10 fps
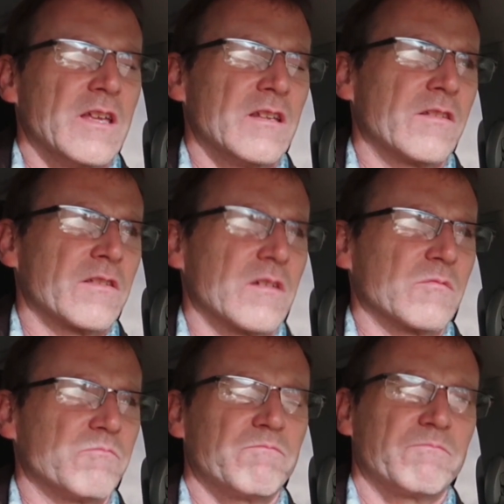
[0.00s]
into
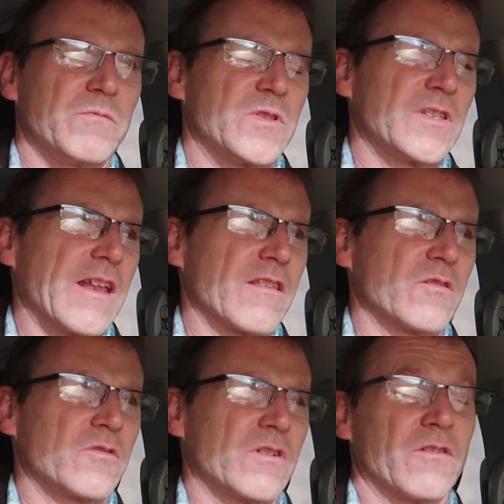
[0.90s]
the side of
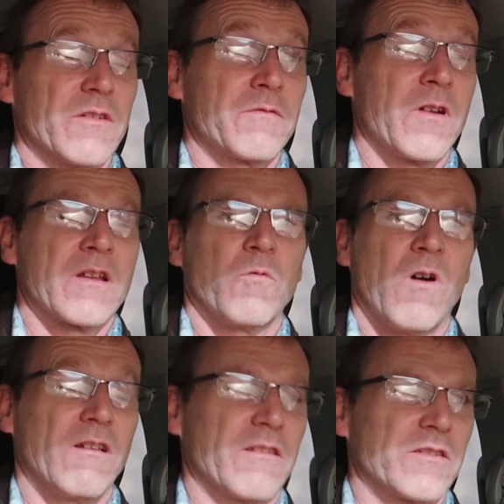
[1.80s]
the trailer, or the front
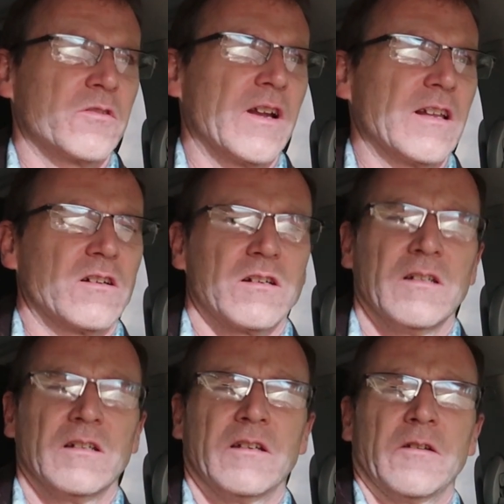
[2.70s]
wall of the trailer.
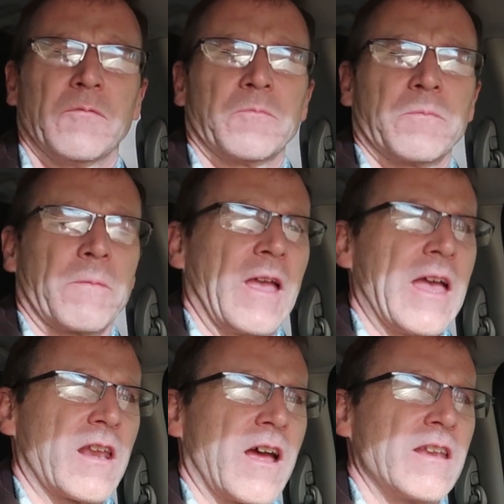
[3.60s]

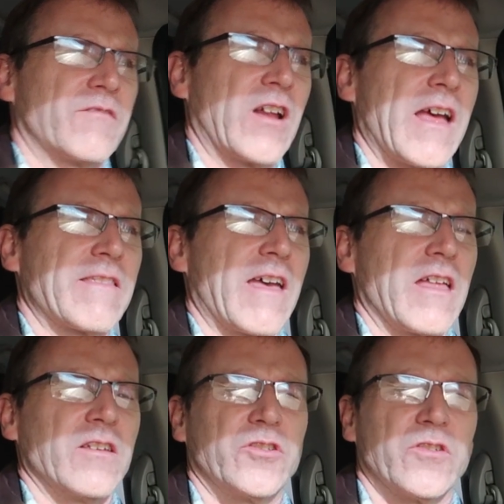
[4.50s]
And I never had
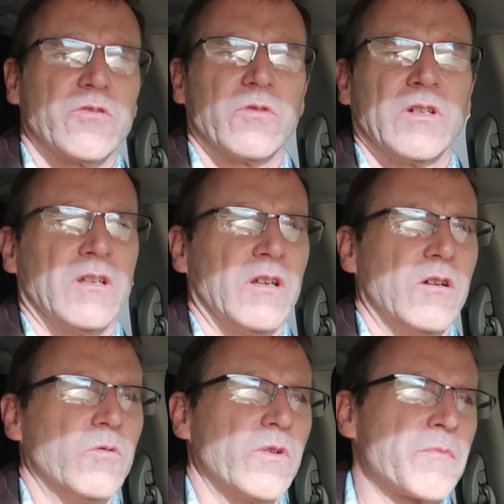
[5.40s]
that issue
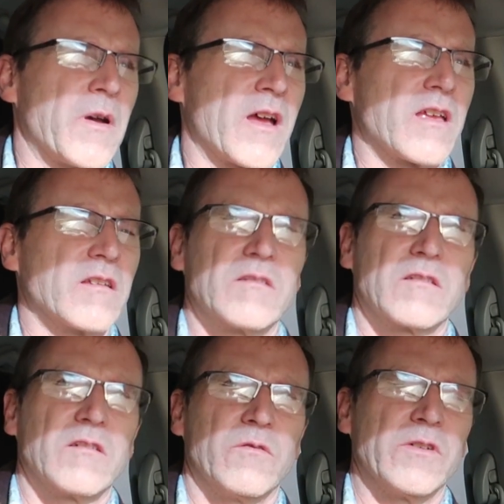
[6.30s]
with my
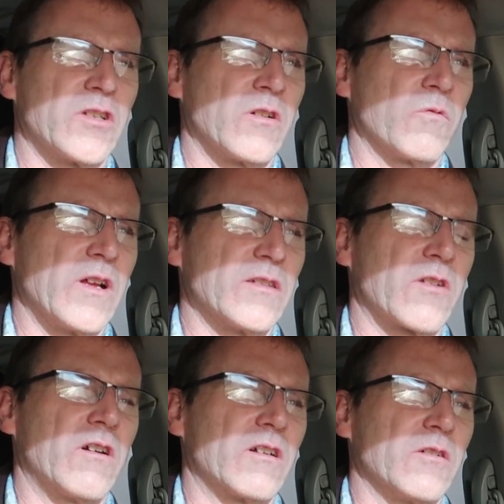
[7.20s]
original
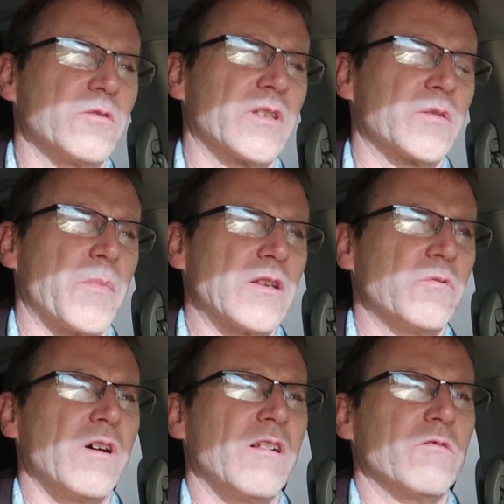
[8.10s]
Wells Cargo
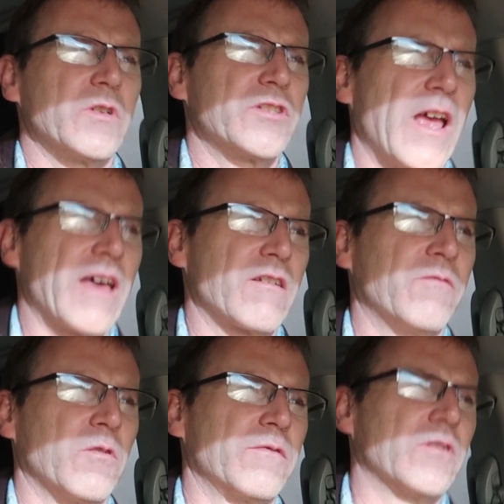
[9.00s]
6x12, which had a
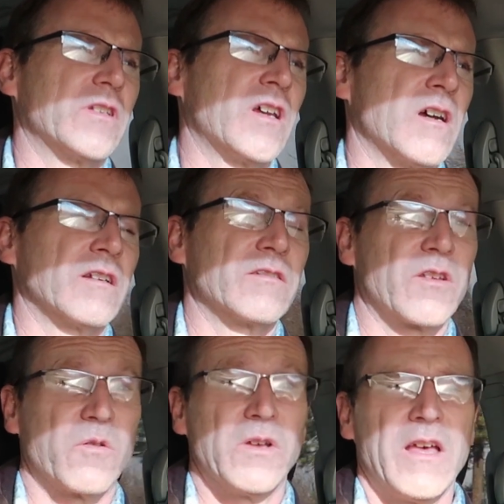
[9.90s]
4-foot tongue.
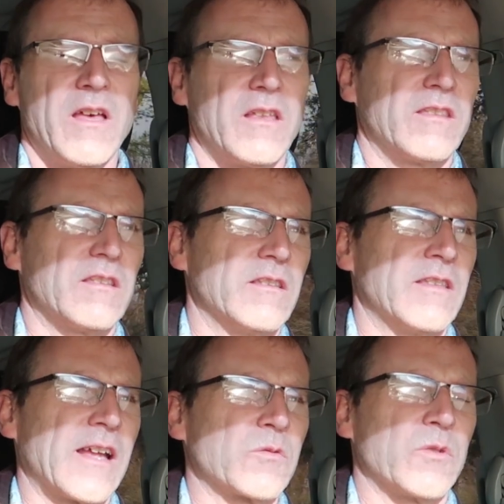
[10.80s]
So
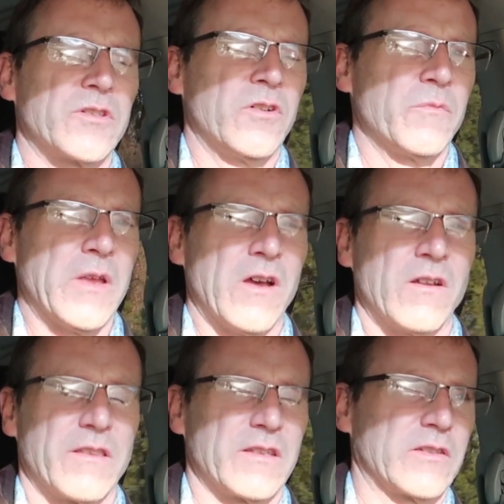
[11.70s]
that's what turned me
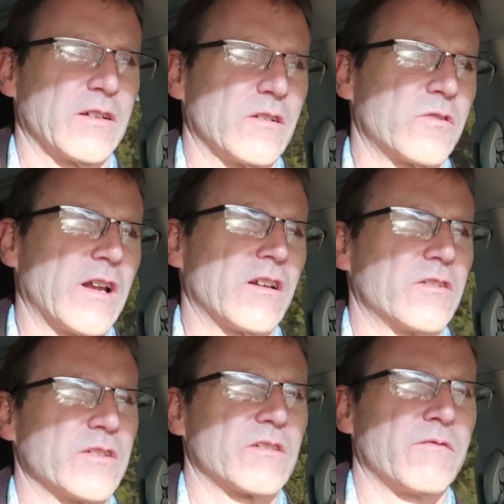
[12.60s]
on to this little
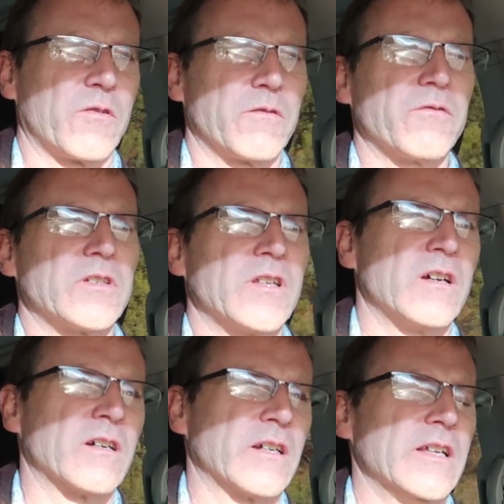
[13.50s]
trailer, is the 4-foot
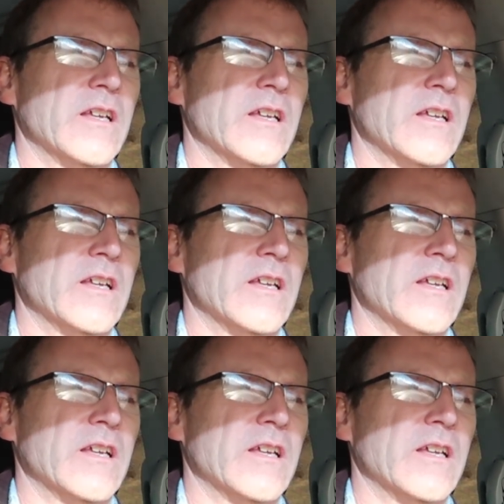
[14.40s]
tongue.